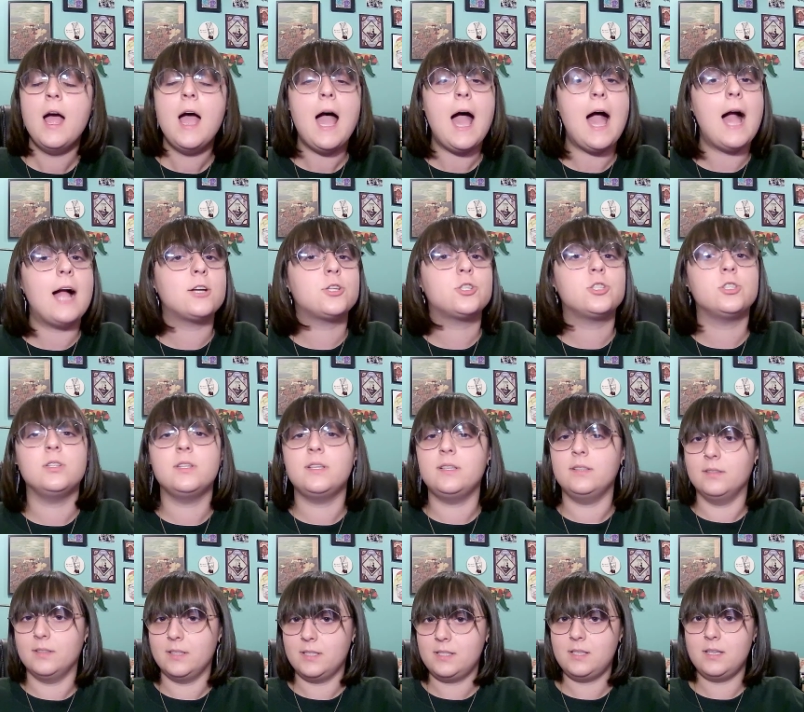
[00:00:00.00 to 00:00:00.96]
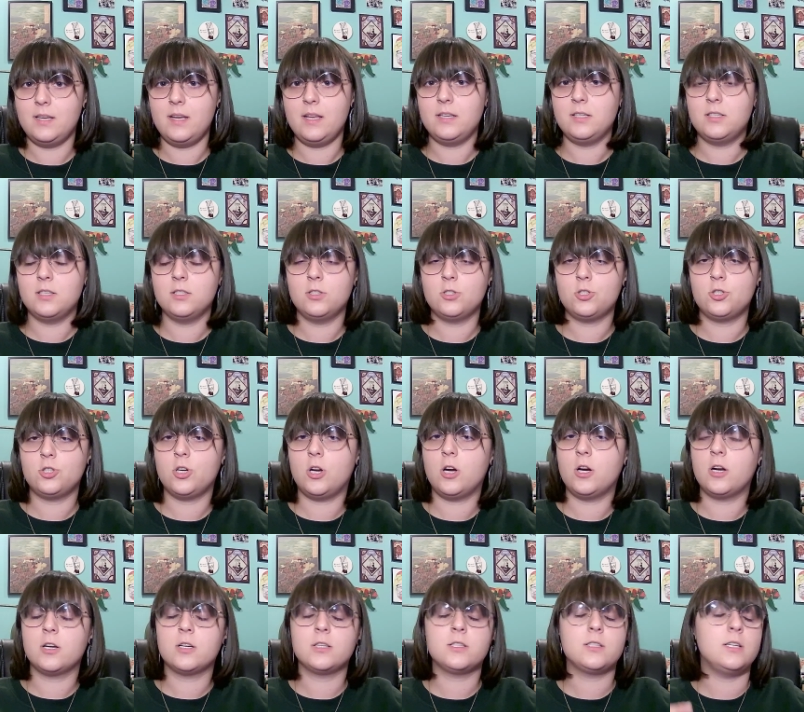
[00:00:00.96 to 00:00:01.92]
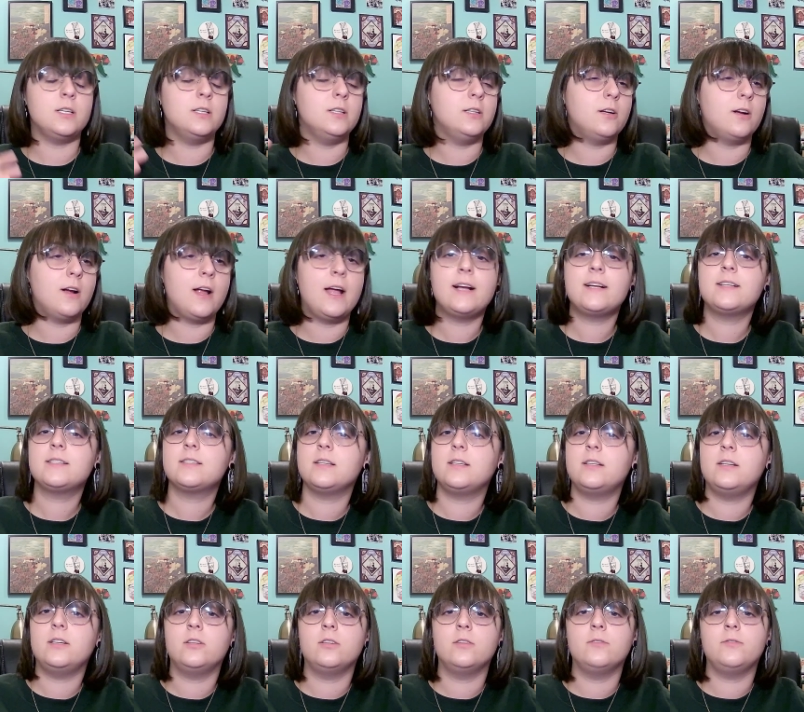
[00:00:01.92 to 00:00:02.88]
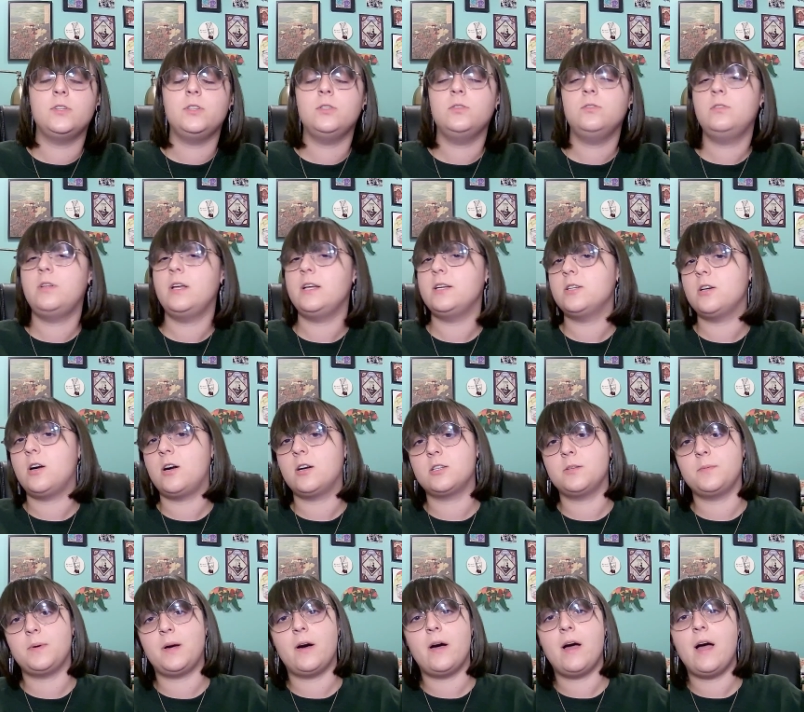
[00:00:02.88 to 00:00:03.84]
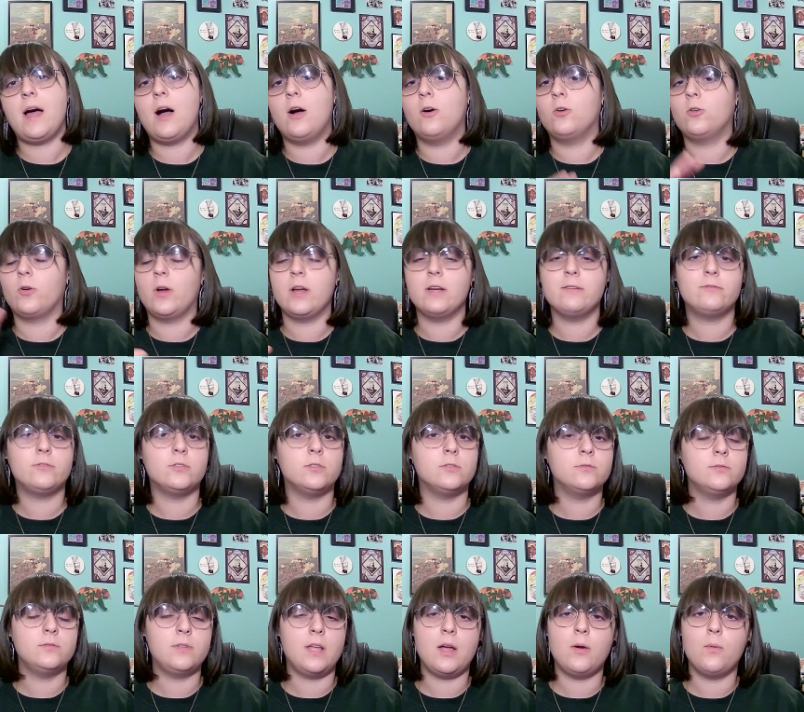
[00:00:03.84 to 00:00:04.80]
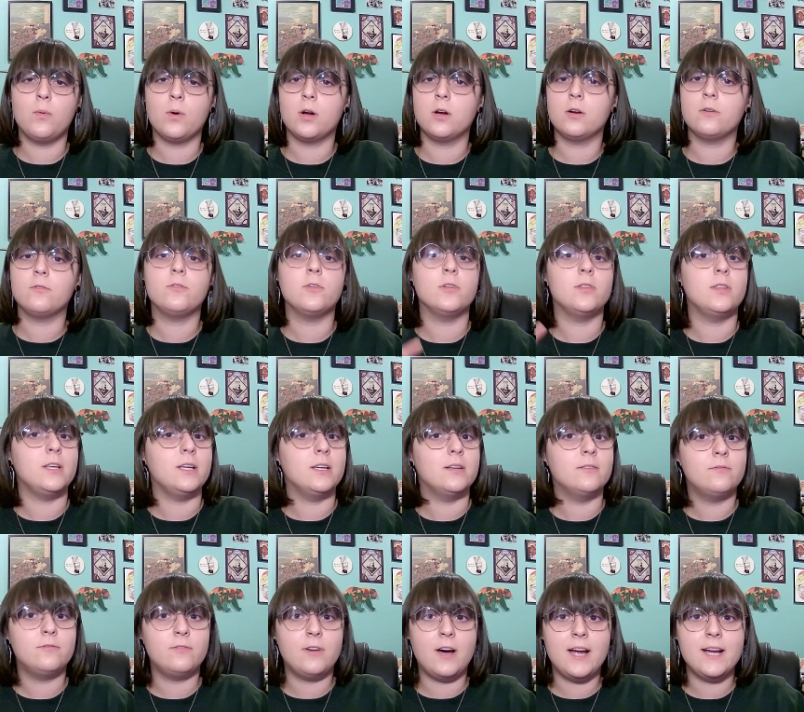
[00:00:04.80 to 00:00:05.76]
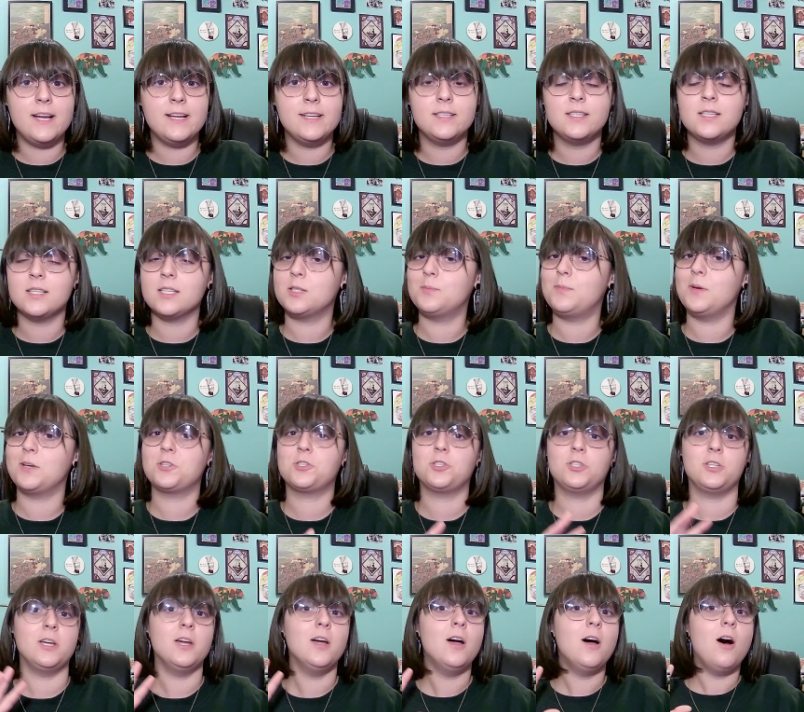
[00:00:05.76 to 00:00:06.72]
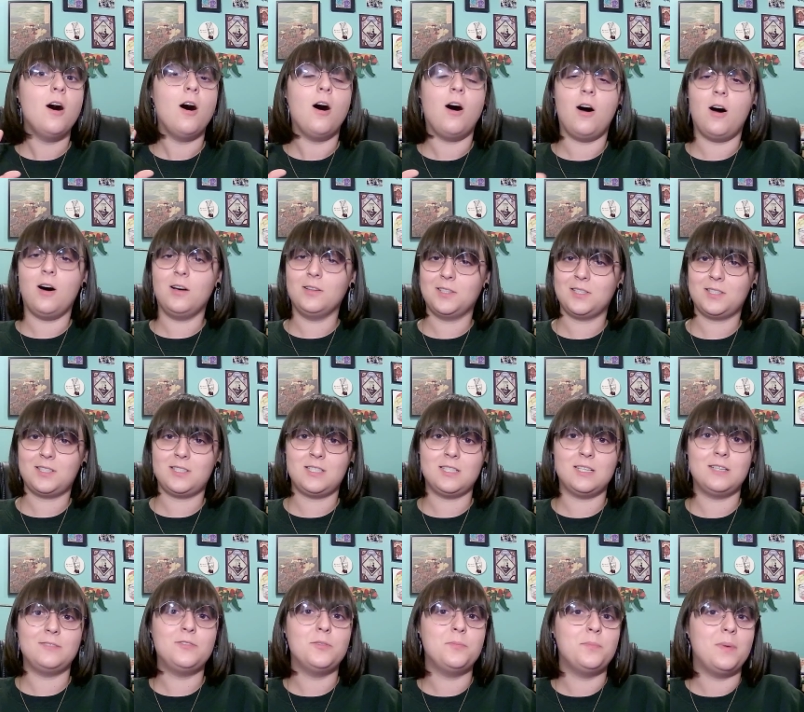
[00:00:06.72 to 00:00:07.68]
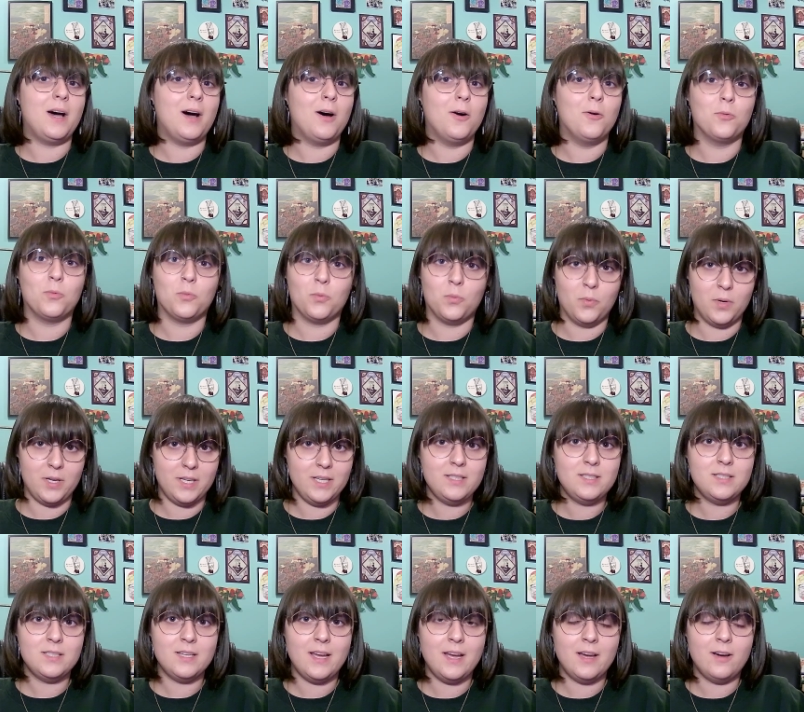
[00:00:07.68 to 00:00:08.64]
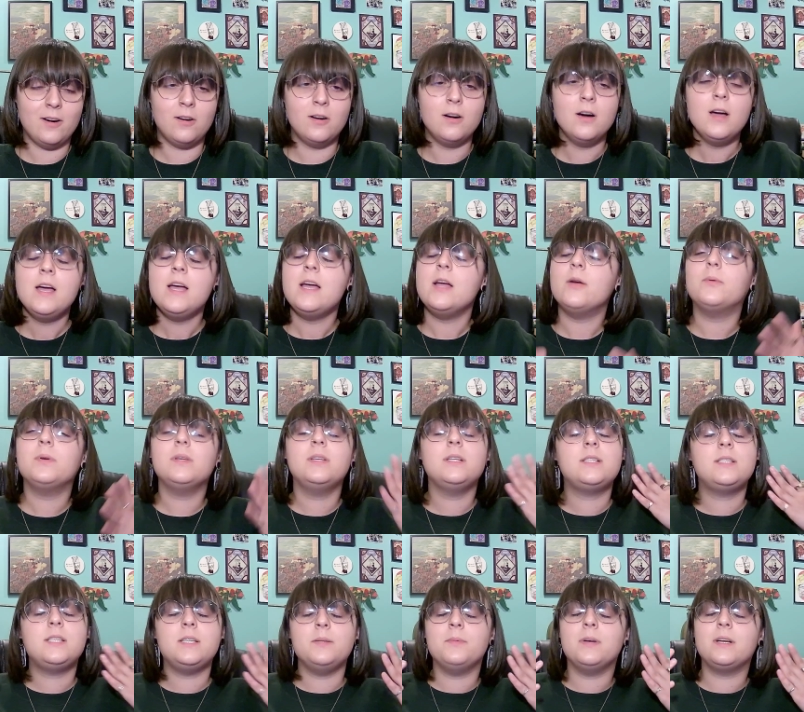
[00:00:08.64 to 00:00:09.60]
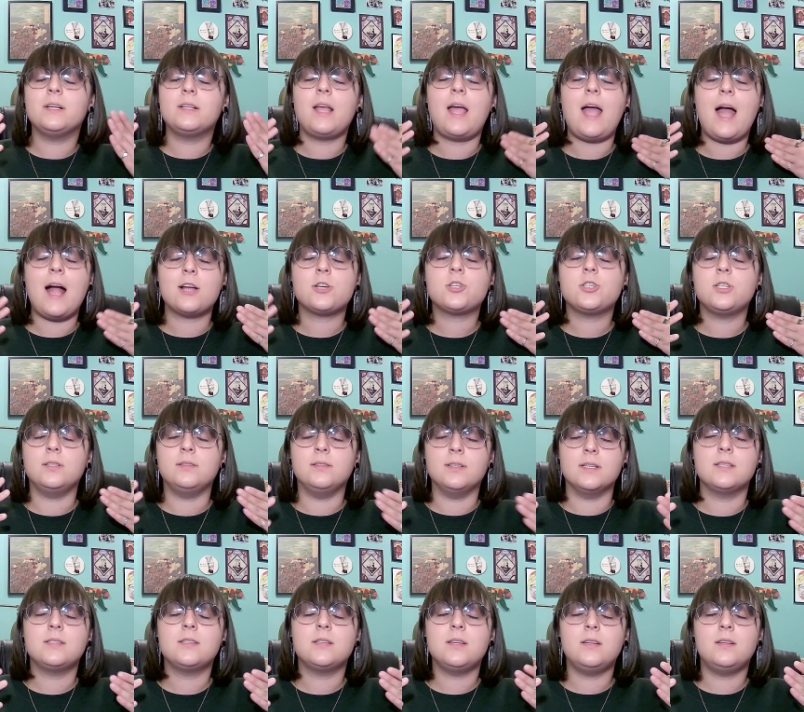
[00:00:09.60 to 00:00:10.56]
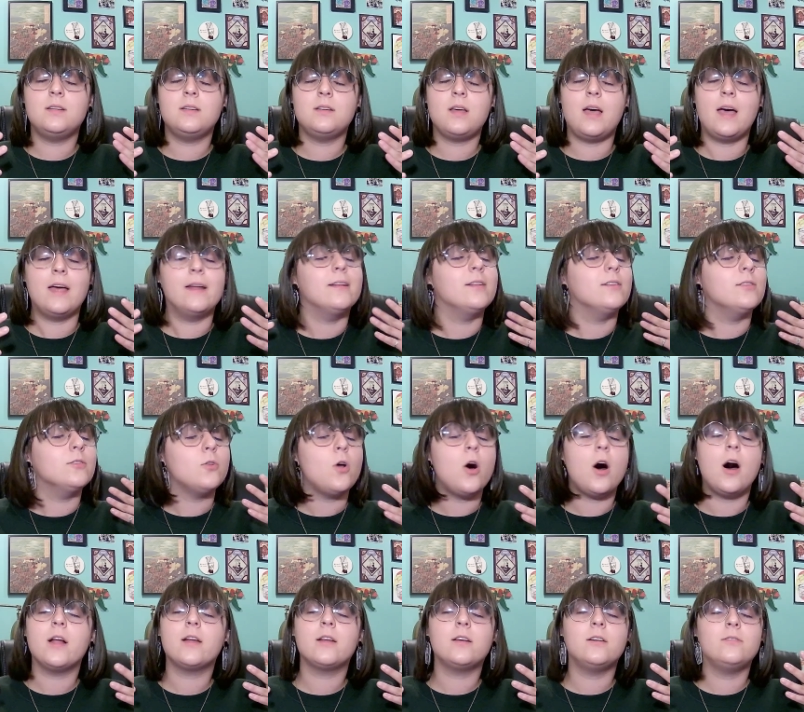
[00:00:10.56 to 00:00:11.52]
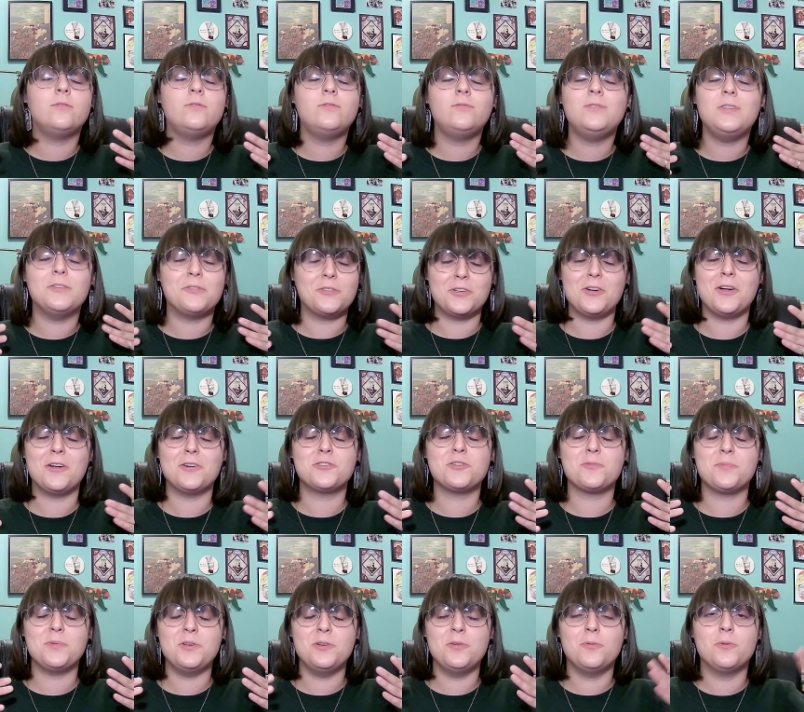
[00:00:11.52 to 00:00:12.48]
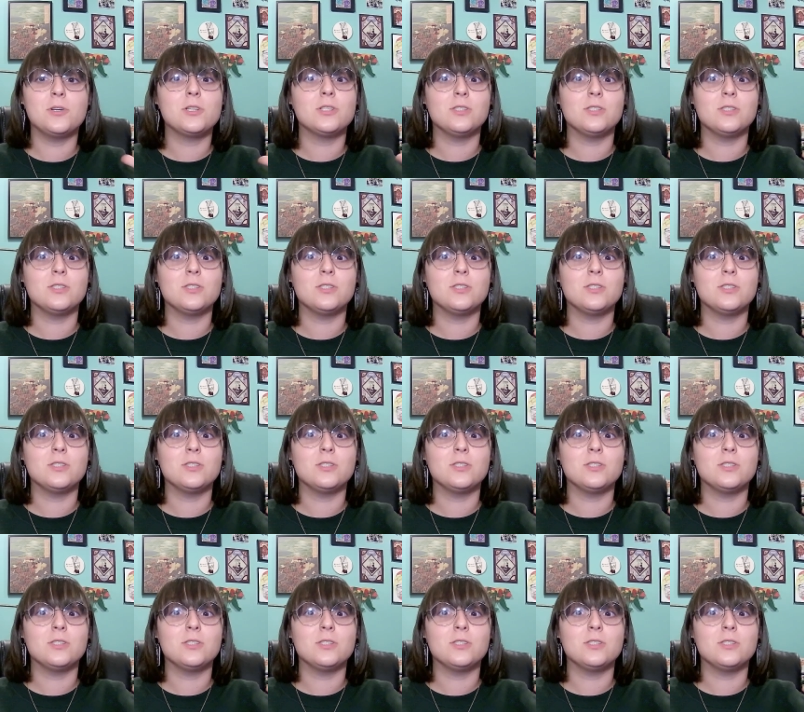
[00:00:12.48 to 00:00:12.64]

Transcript: actually listening to the Sharks. In their exit interview, they talked about how grateful they were for the advice, especially all the stuff about retail. It really seemed like they actually listened, and a lot of different entrepreneurs